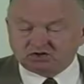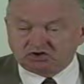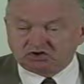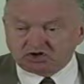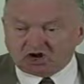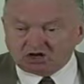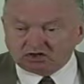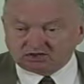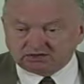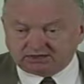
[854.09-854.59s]
a
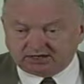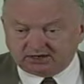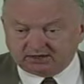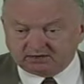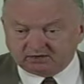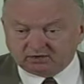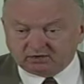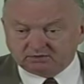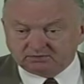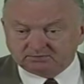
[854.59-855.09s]
junk
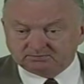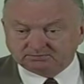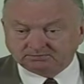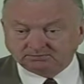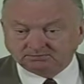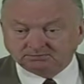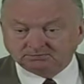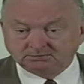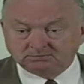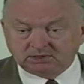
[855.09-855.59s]
dealer.
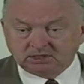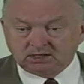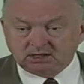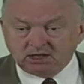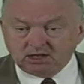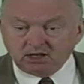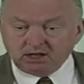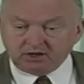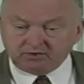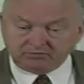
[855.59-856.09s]

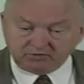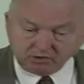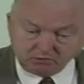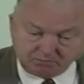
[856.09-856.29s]
If you